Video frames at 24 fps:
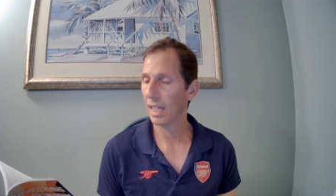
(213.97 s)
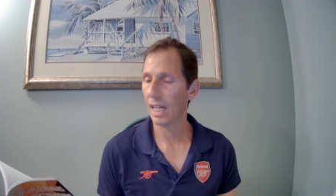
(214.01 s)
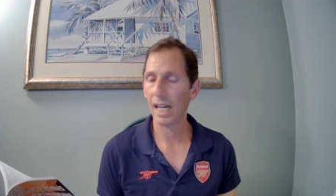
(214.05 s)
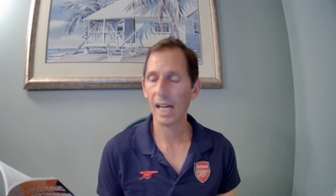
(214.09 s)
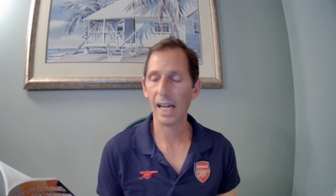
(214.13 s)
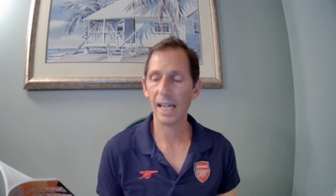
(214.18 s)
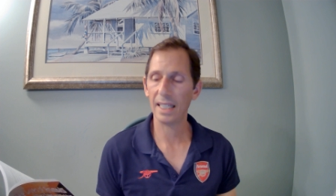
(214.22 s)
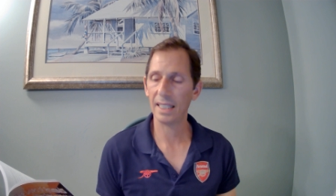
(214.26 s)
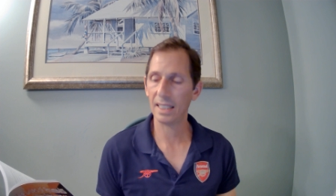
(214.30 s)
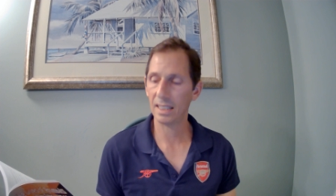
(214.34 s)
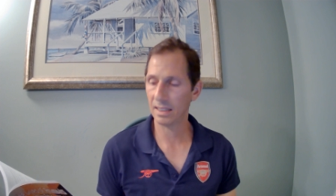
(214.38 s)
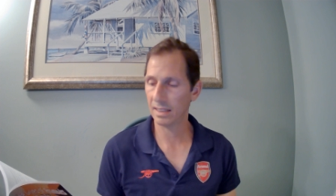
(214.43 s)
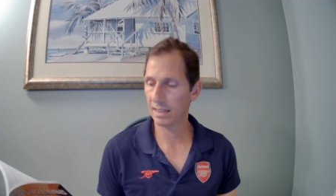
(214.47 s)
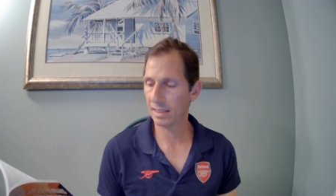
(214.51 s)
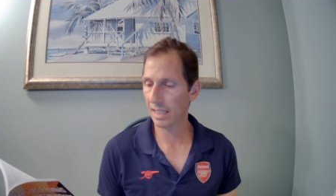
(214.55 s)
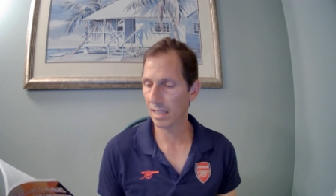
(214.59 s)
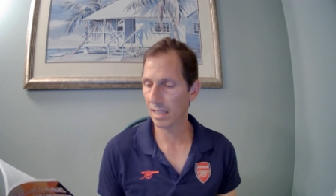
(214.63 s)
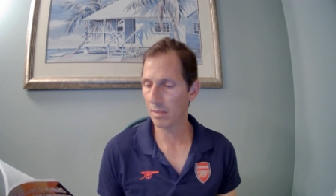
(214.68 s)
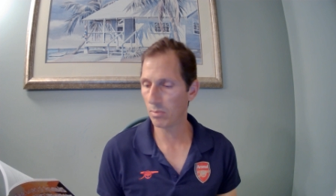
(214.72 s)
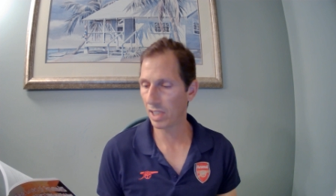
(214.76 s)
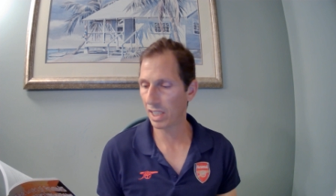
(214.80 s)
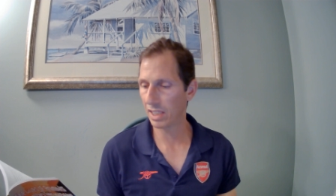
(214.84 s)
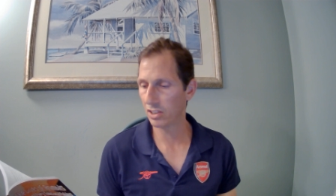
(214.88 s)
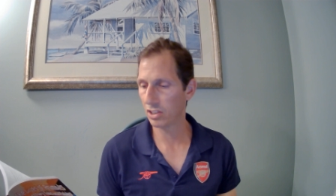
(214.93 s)
I didn't
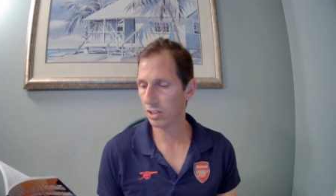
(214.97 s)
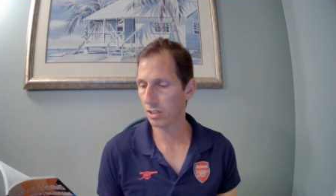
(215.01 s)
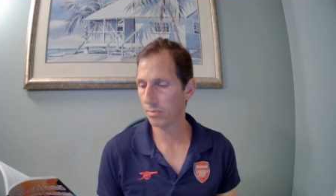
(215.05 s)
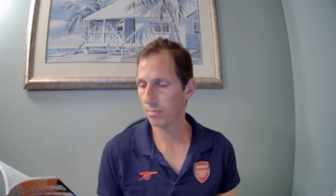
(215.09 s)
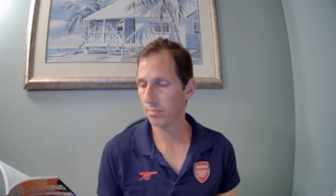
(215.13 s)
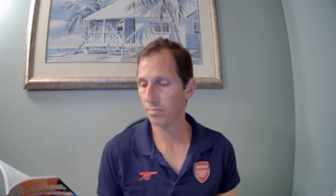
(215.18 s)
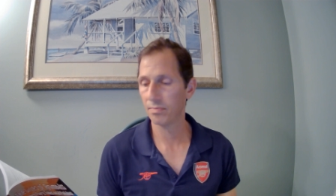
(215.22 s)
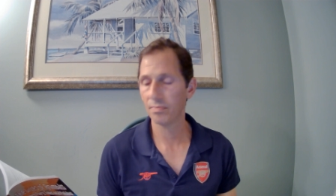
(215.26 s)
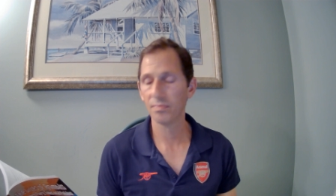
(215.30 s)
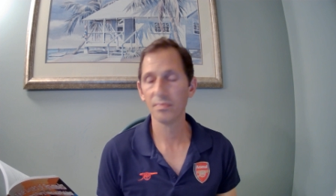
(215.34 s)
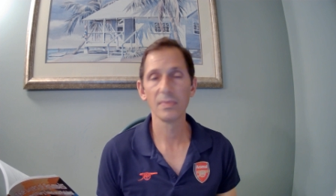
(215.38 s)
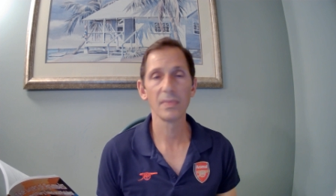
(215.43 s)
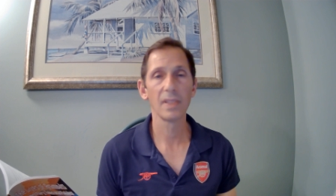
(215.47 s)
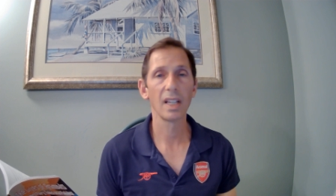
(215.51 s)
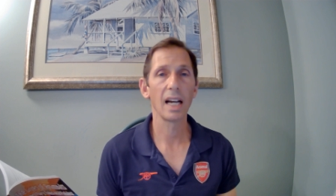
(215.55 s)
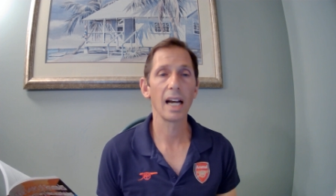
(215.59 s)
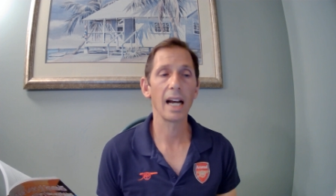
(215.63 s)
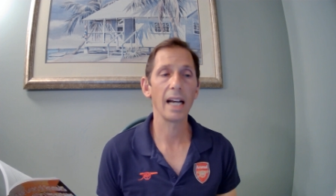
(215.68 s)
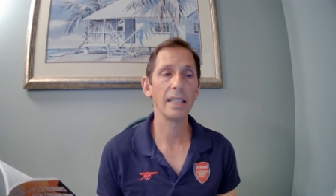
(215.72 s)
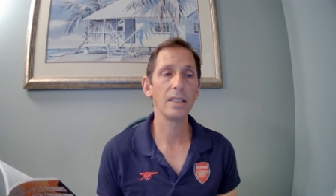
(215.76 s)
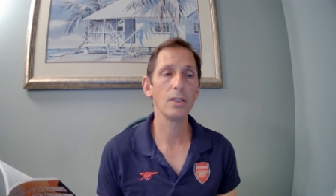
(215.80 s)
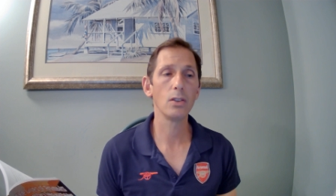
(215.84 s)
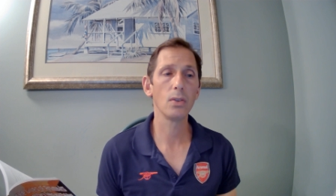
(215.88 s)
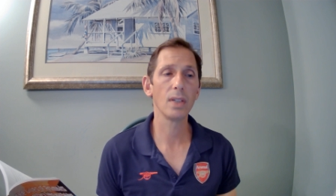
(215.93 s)
say much.
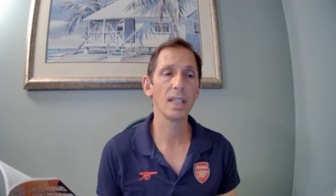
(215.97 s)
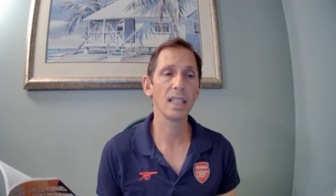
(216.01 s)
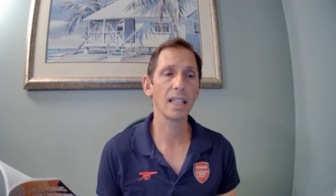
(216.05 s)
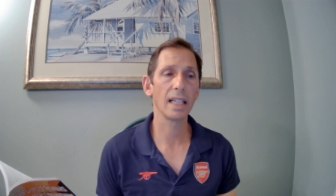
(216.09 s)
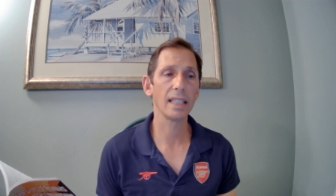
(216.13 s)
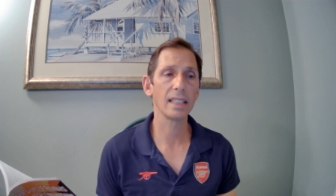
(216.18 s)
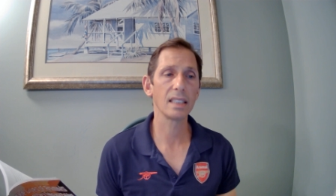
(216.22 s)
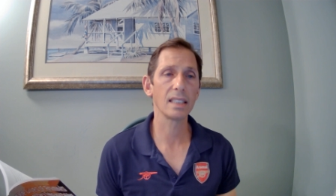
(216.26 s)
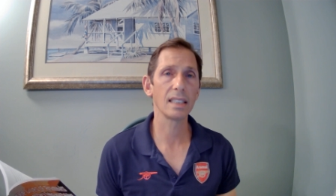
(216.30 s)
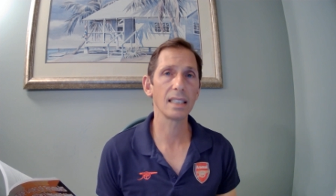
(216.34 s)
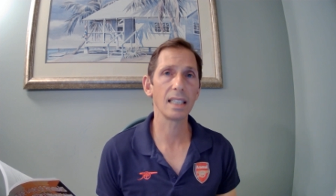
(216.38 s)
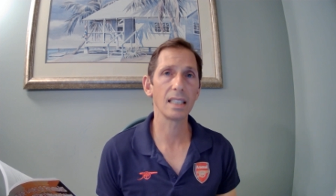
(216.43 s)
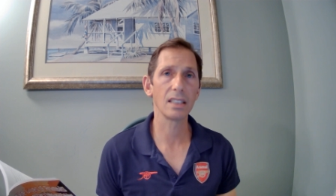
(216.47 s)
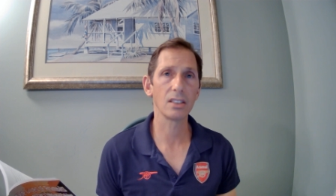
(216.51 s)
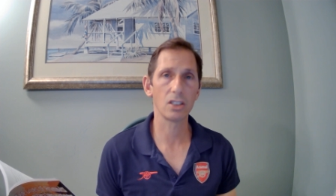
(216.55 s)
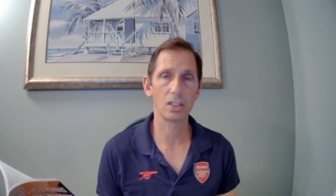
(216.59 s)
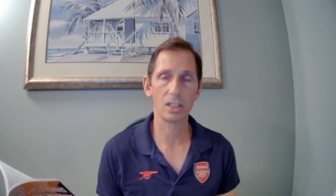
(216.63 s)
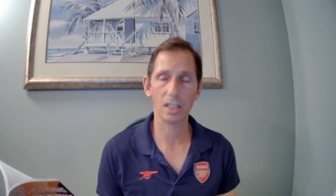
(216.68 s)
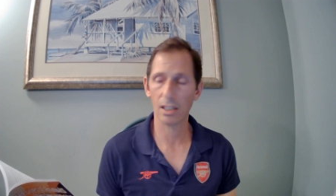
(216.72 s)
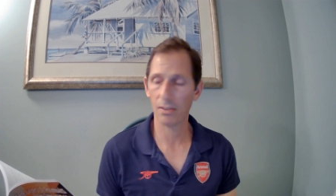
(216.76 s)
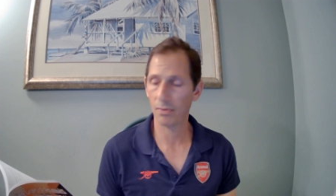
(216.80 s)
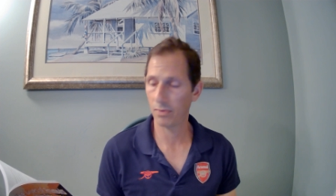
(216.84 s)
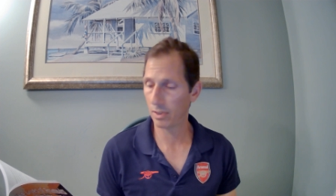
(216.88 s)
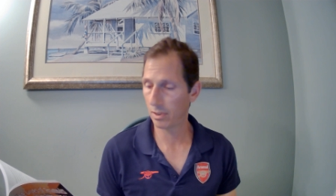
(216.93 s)
I knew he liked to get
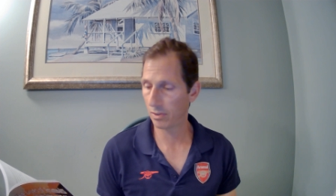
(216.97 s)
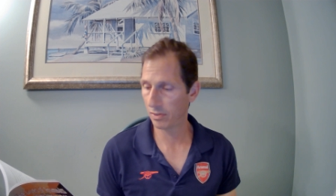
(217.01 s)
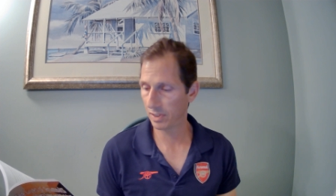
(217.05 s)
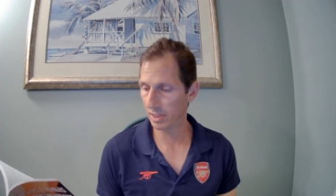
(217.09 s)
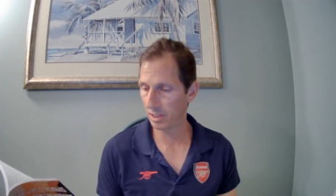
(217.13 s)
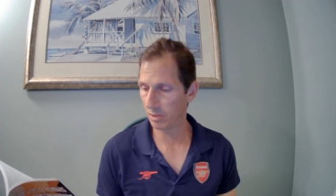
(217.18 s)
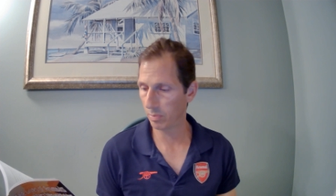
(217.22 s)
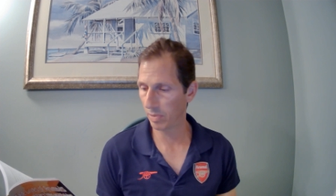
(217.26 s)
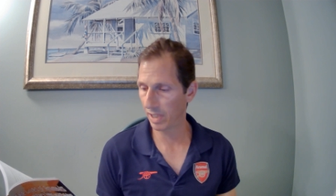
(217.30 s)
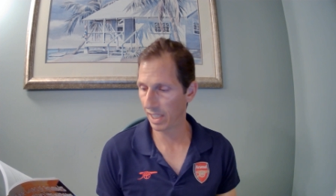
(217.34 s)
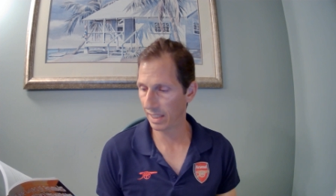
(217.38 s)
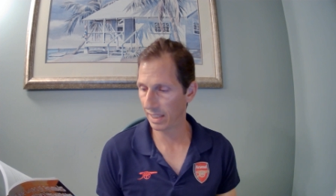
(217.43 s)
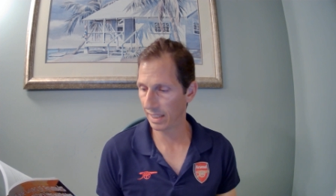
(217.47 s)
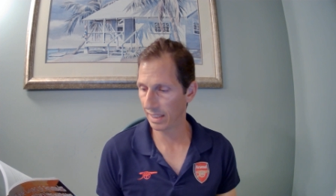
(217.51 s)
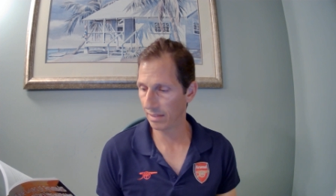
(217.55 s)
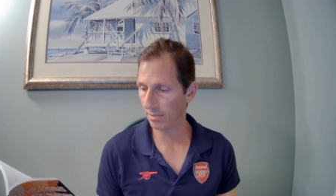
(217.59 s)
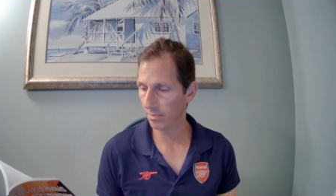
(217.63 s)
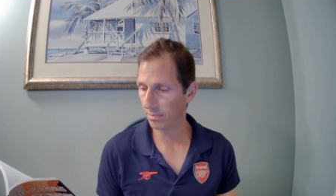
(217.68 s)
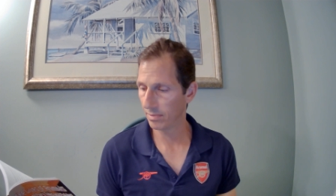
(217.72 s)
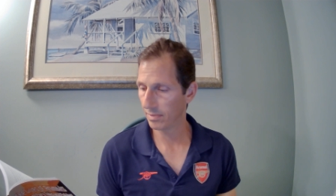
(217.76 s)
stuff off his belly,